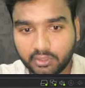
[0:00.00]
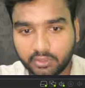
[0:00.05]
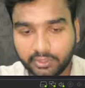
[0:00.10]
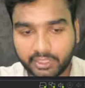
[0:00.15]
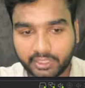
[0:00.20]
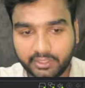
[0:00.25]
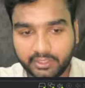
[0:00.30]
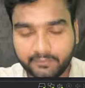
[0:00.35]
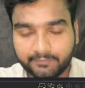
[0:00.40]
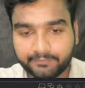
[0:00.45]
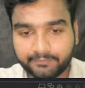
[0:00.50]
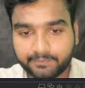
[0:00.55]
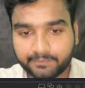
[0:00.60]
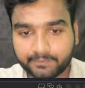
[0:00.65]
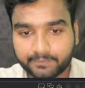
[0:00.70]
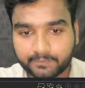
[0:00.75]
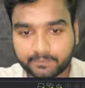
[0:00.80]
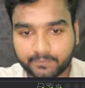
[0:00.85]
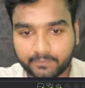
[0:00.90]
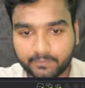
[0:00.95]
Okay.
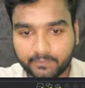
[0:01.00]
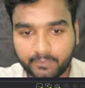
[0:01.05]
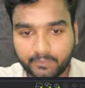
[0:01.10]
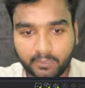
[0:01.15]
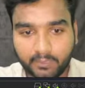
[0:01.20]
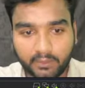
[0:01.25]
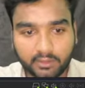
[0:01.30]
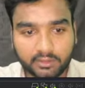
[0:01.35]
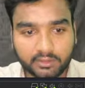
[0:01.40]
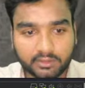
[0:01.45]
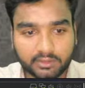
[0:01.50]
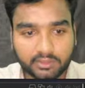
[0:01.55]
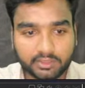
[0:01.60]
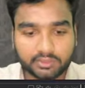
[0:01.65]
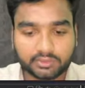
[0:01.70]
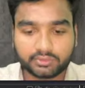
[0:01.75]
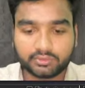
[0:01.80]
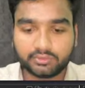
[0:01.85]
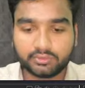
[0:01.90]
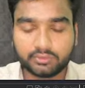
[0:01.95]

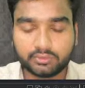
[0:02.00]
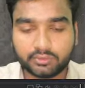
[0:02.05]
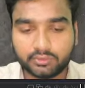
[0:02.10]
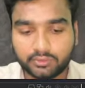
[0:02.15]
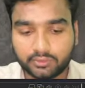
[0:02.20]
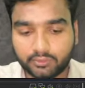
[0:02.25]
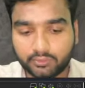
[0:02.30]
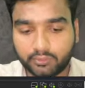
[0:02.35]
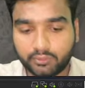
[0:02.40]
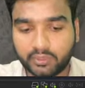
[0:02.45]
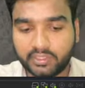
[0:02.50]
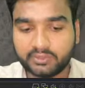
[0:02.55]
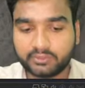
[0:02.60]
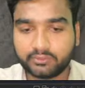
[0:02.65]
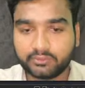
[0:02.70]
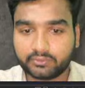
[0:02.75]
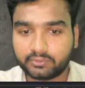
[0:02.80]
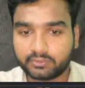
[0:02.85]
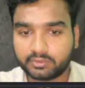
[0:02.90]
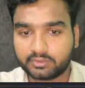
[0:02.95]
So,
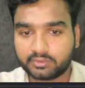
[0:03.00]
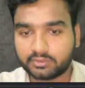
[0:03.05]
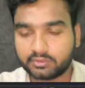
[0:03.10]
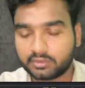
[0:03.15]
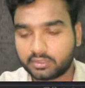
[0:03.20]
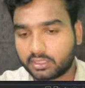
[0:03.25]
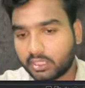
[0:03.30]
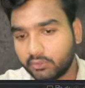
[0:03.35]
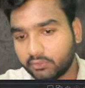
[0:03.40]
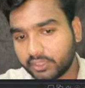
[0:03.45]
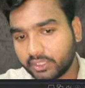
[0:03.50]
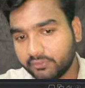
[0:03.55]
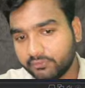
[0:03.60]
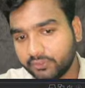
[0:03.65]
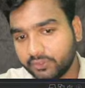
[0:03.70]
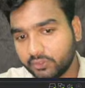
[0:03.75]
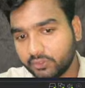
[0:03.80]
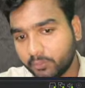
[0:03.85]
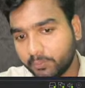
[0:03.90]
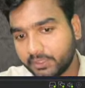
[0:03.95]
how can
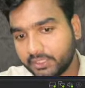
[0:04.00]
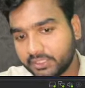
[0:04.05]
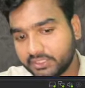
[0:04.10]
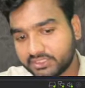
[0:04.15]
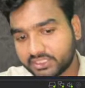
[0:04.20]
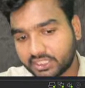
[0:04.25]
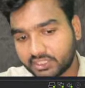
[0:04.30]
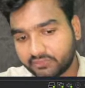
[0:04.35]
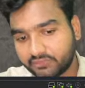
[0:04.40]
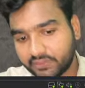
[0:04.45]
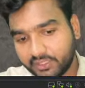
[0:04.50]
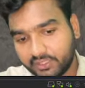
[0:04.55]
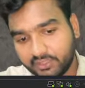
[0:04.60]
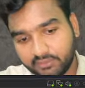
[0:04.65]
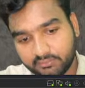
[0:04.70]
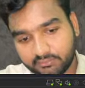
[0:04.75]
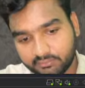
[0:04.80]
we open a jar file?